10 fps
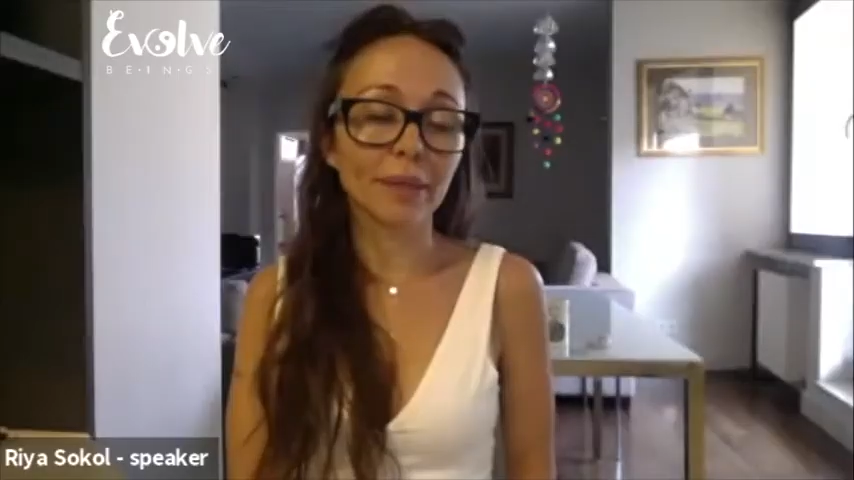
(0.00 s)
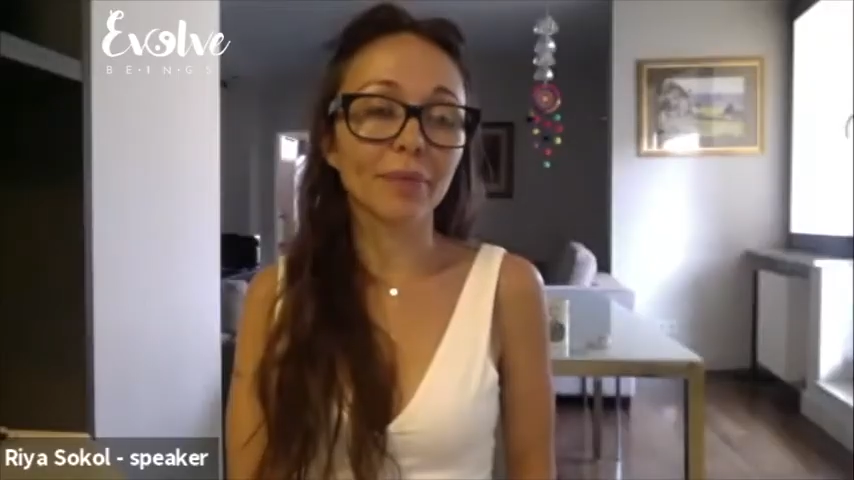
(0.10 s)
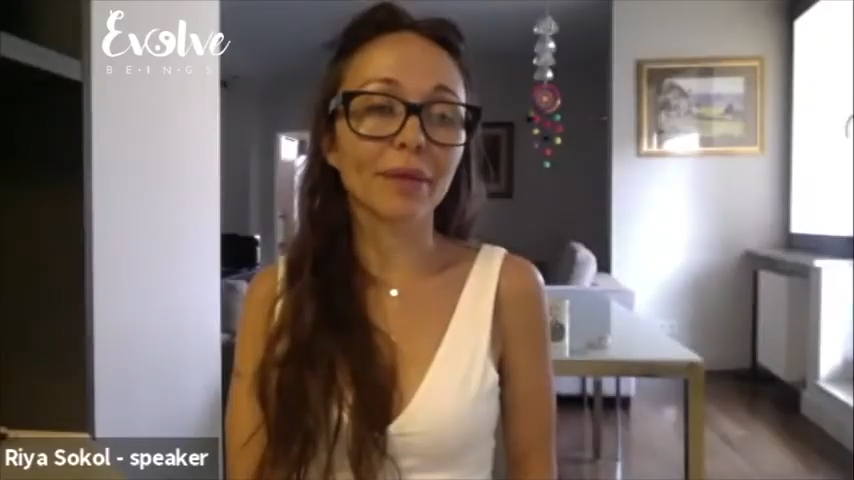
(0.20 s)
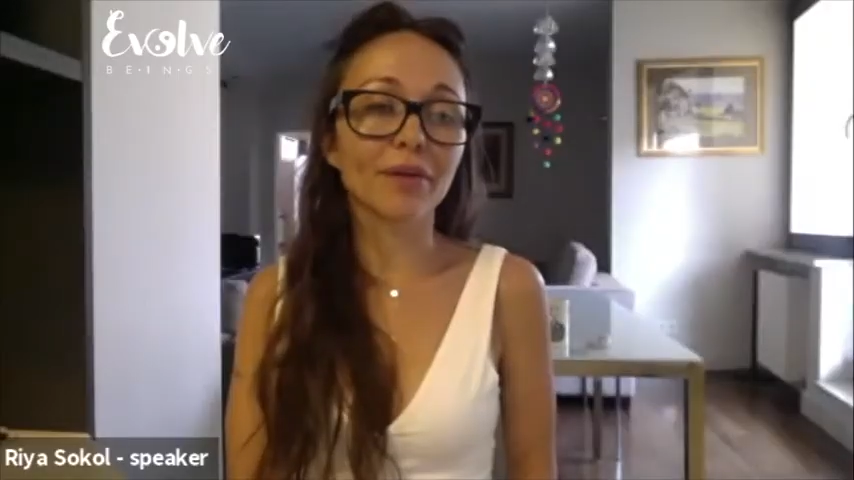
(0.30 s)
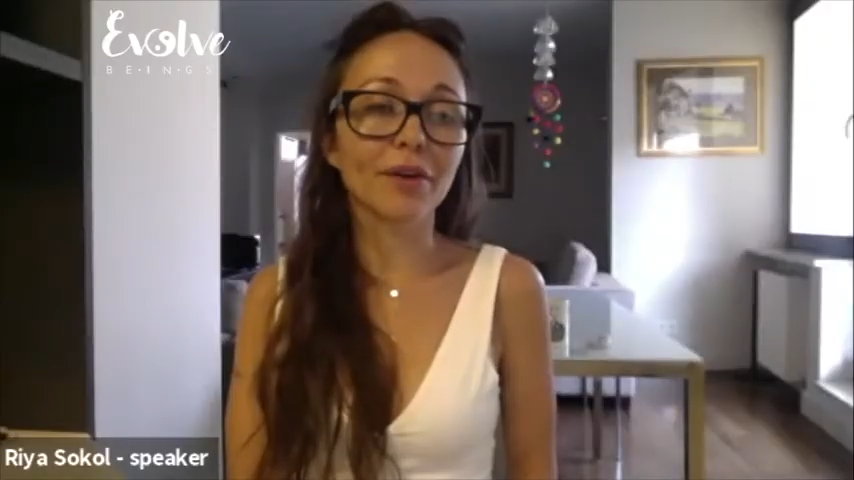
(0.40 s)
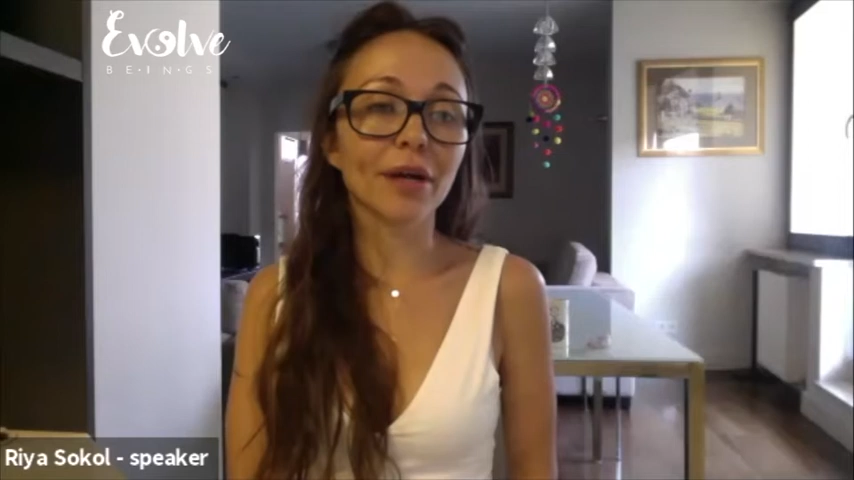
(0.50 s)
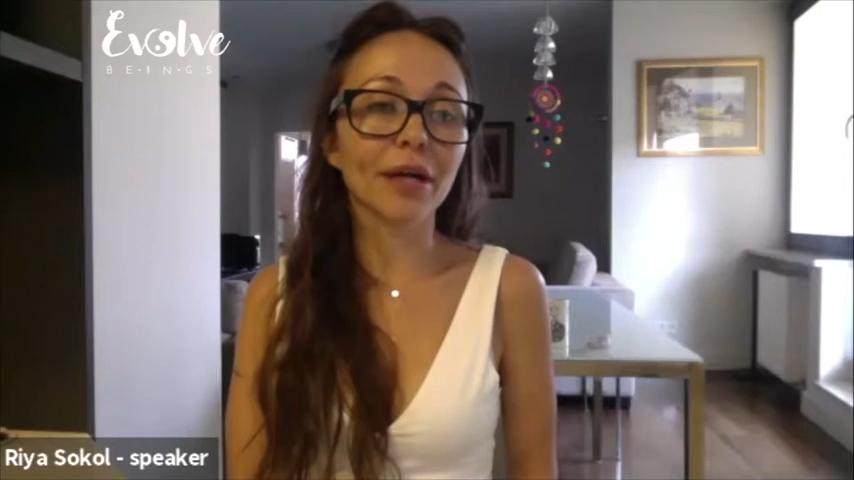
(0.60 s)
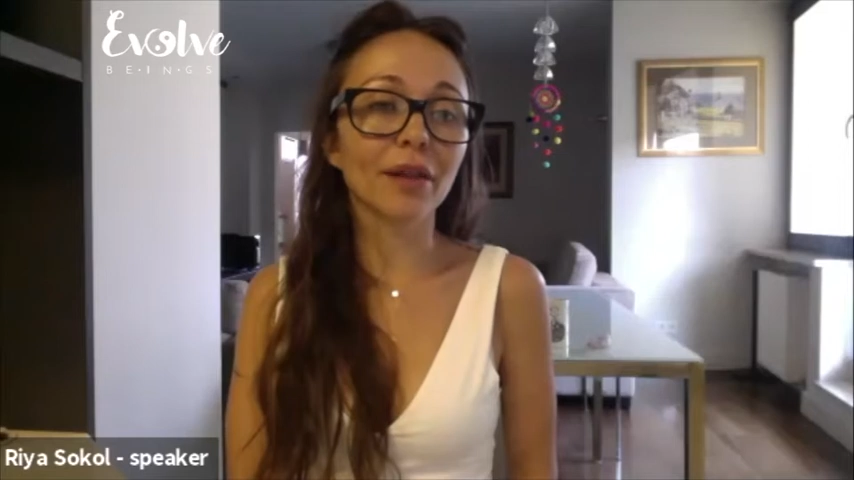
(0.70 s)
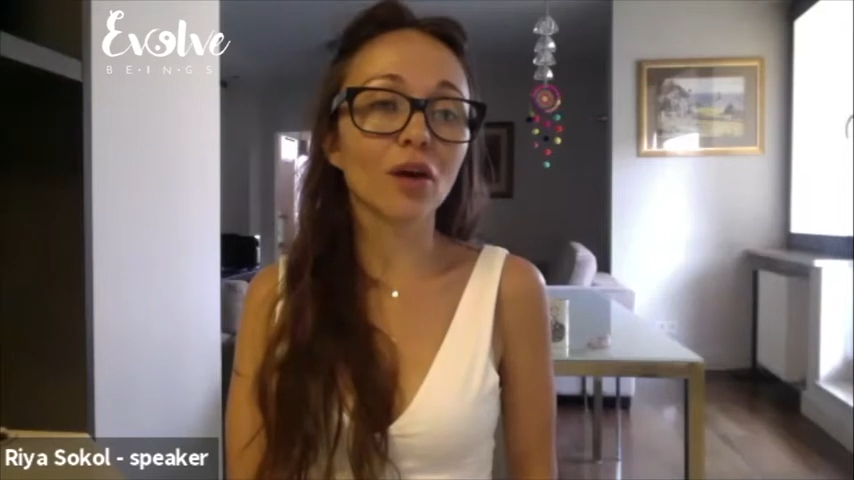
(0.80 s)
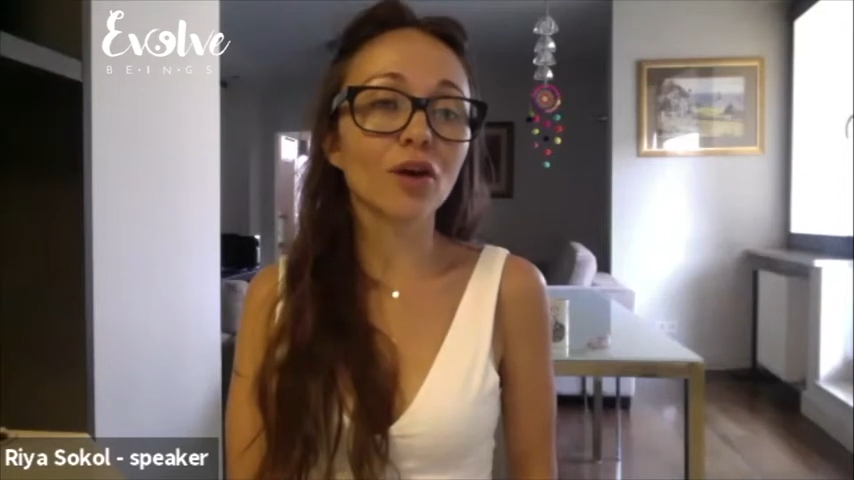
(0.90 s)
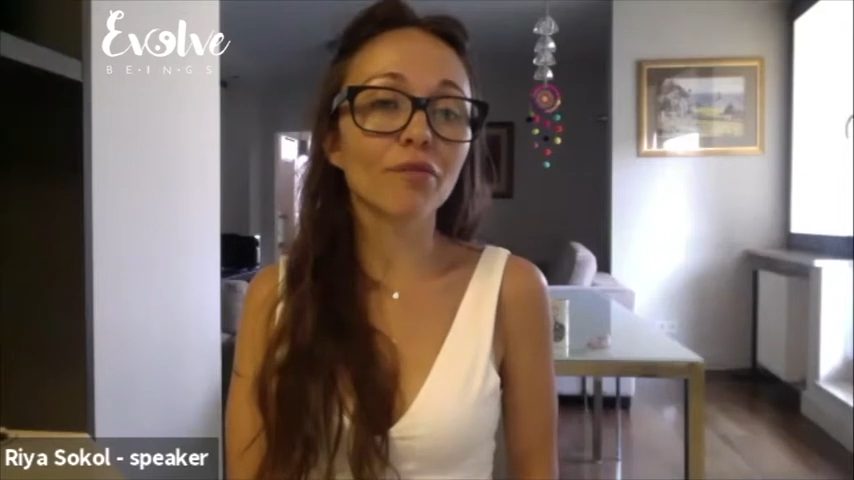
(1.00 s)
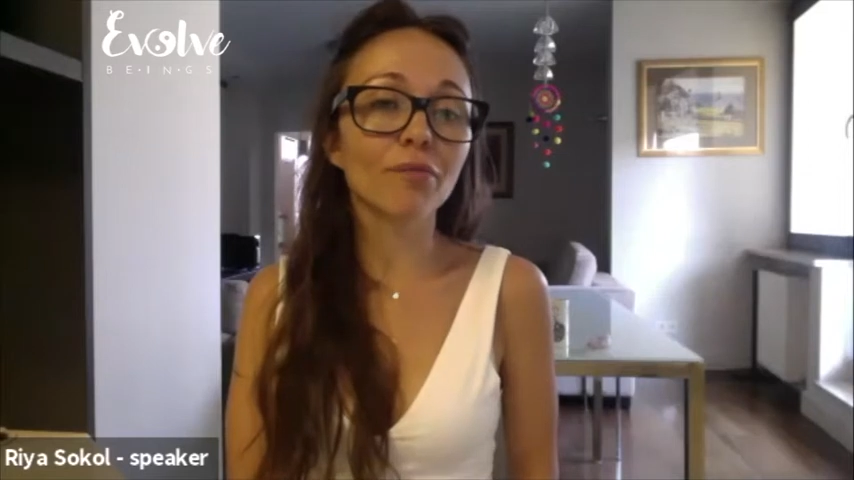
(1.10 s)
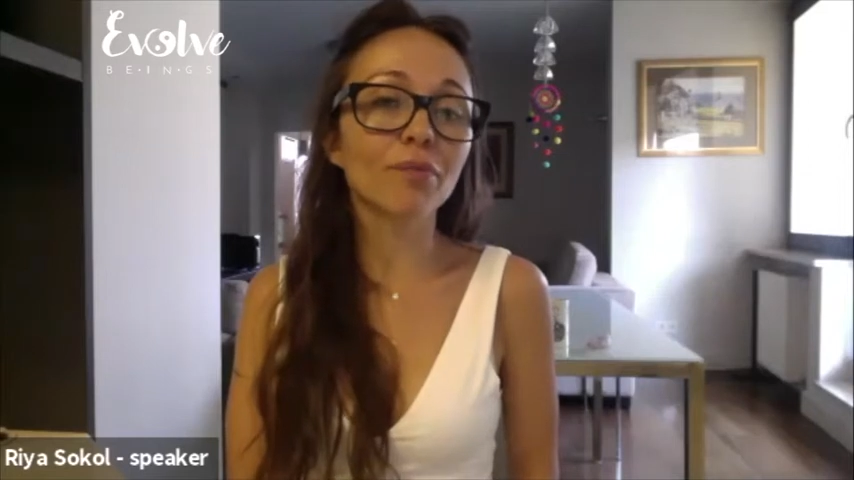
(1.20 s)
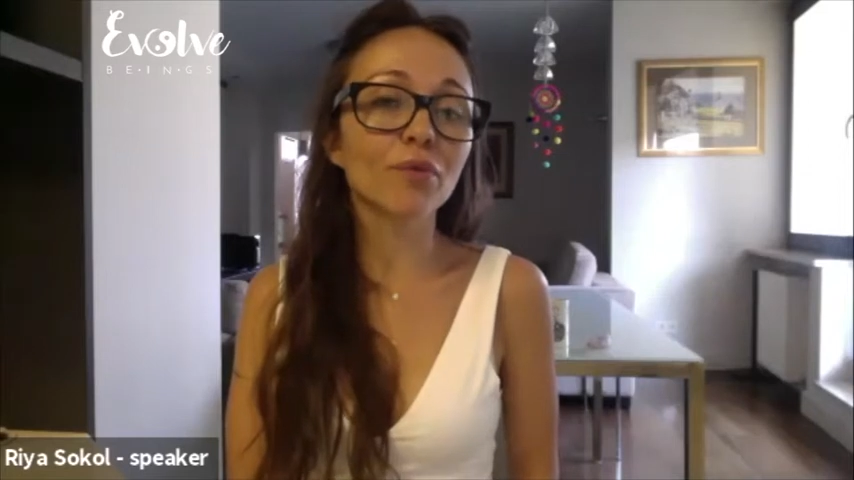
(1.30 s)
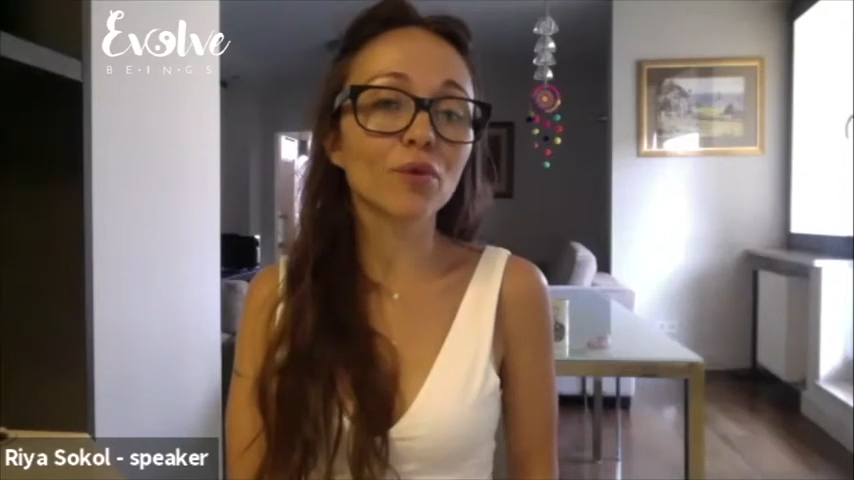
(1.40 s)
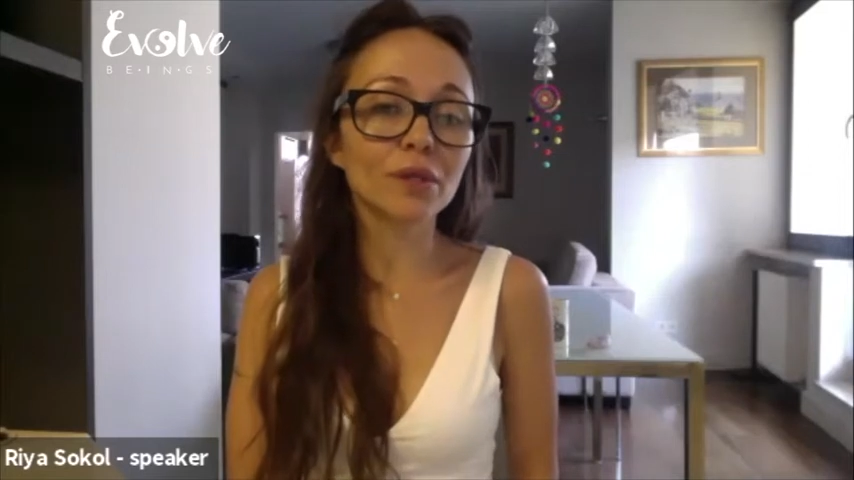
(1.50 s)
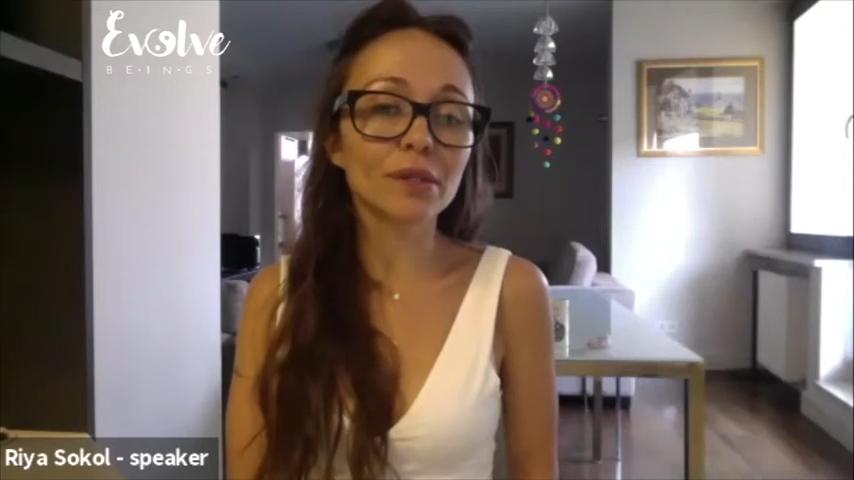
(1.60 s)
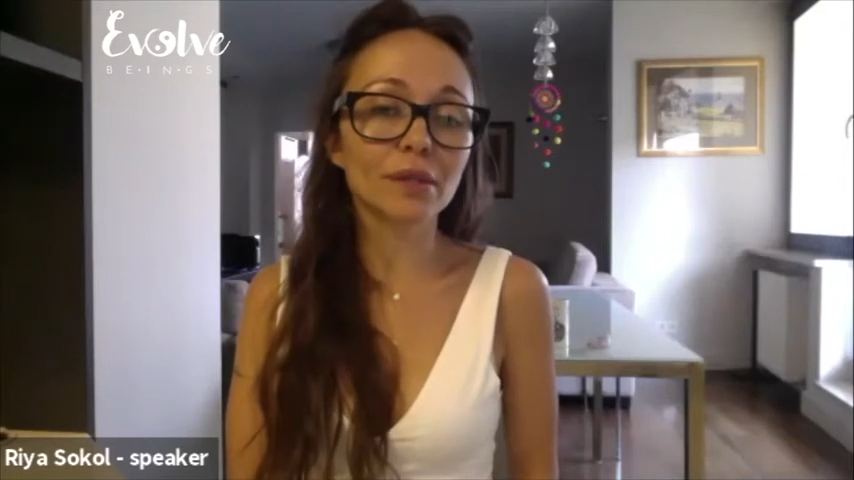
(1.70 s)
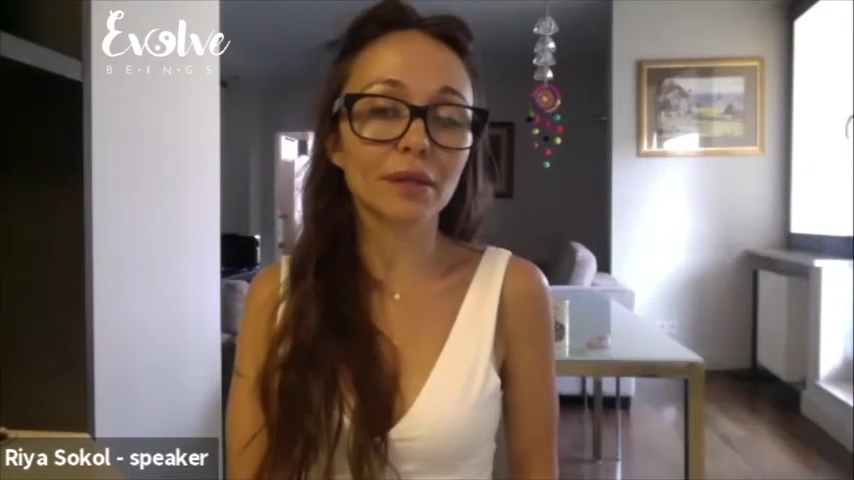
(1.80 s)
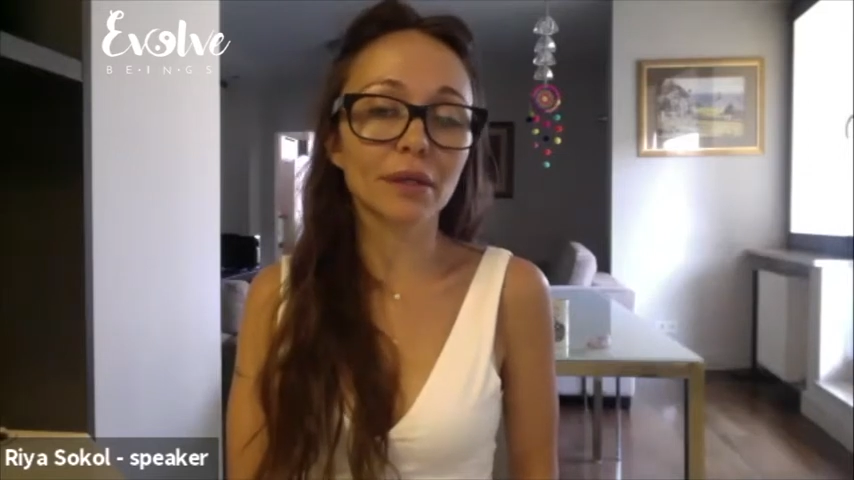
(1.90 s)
but there are a lot of books